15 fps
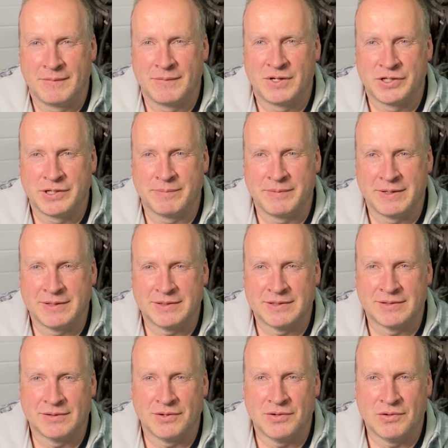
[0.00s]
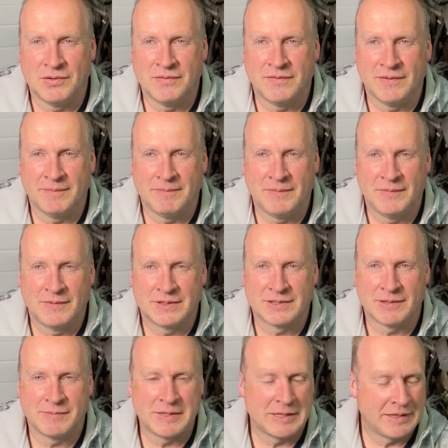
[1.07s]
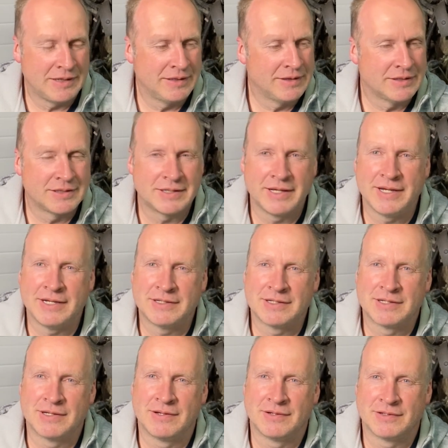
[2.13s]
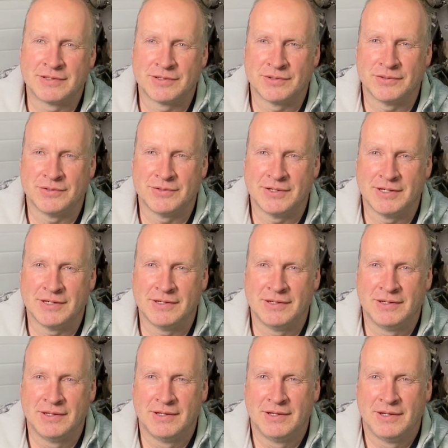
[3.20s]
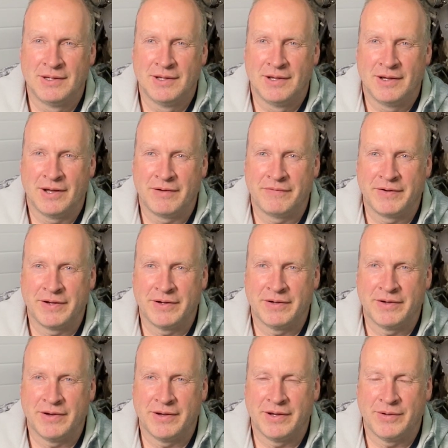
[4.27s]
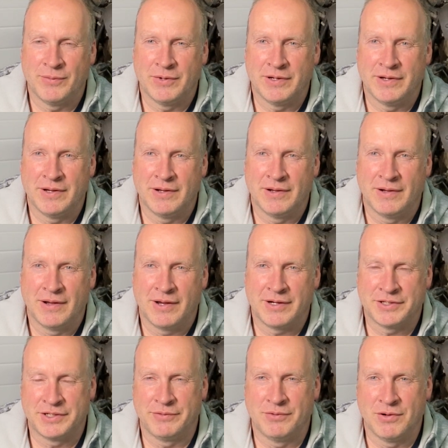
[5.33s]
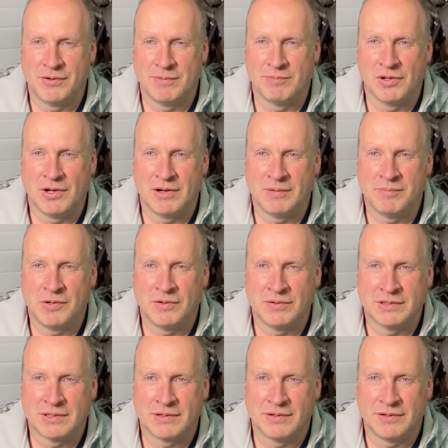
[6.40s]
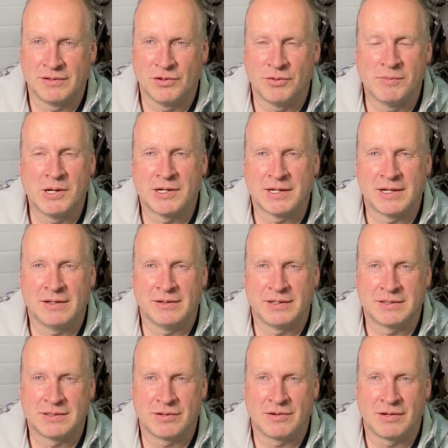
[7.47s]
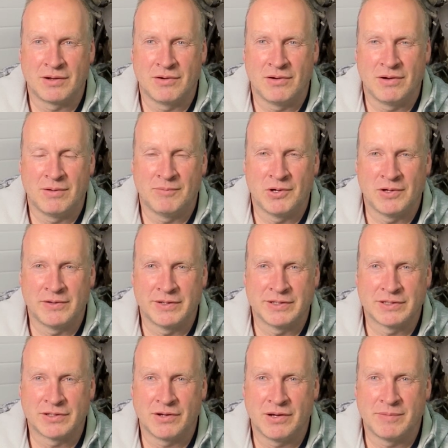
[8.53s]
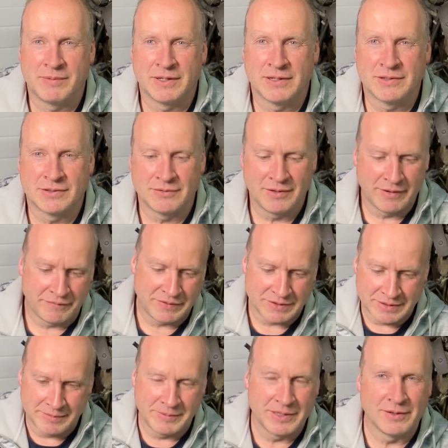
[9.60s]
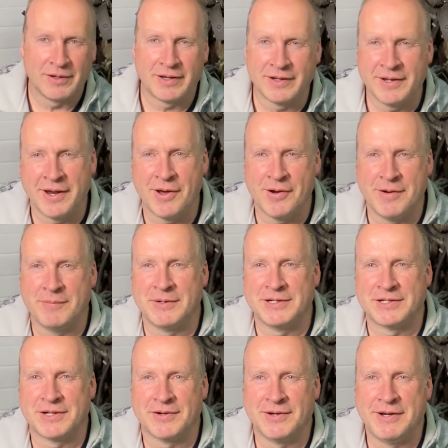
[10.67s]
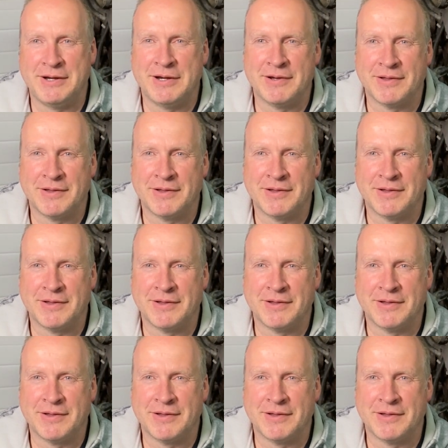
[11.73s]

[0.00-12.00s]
shipping is slow from Summit in the States. So I figured I would, I actually wrote a blog post on lowbuckls.com on this topic. So if you see me looking down at my screen,